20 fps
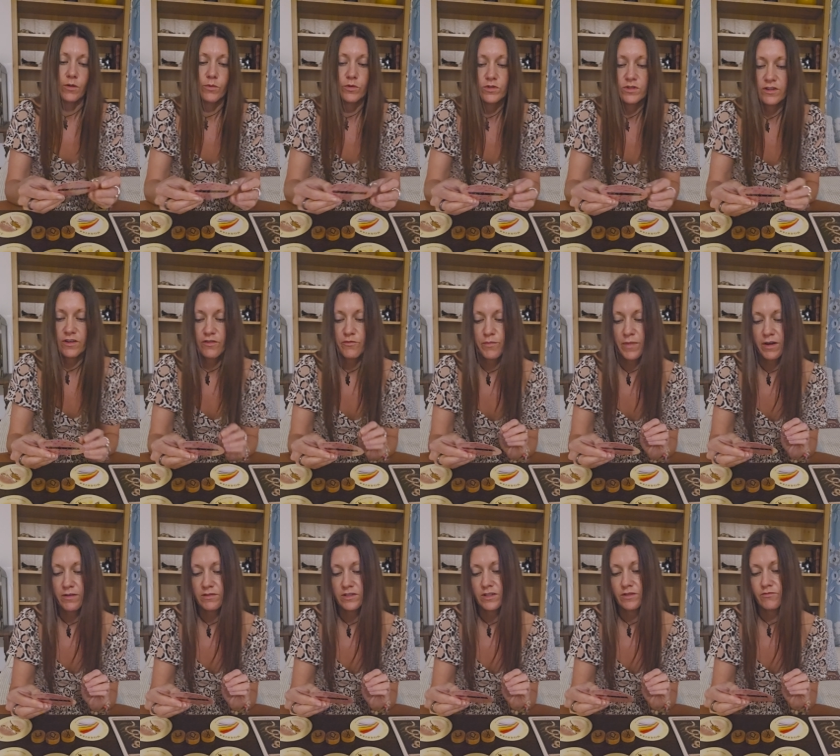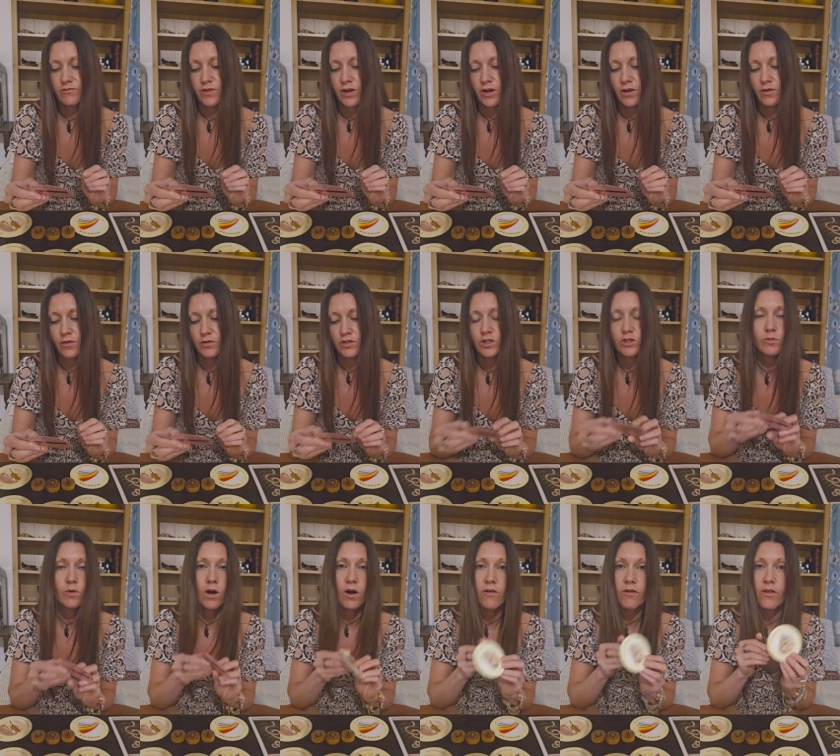We also have Mountain Road.
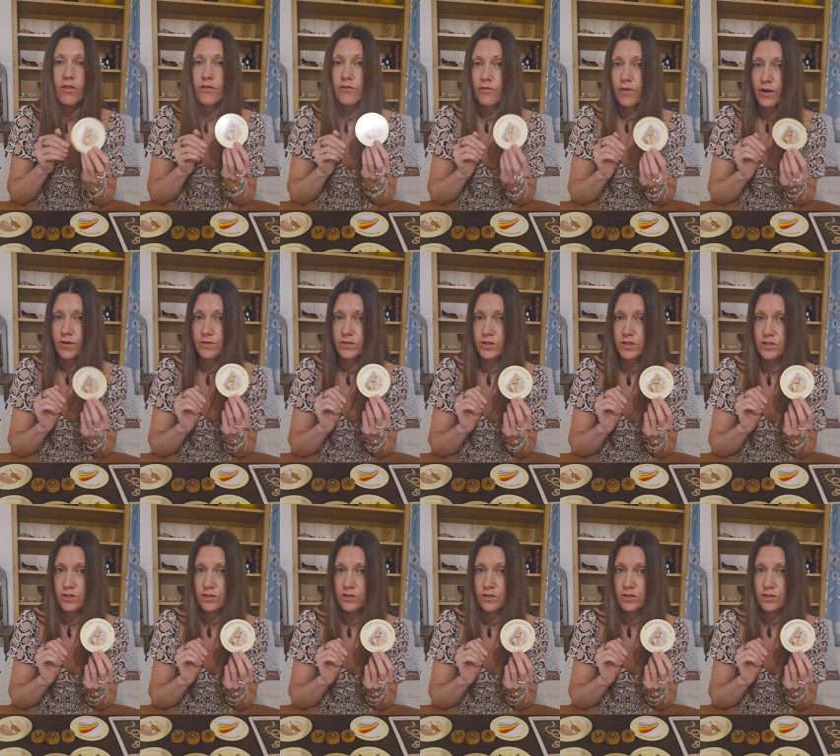You are on the road to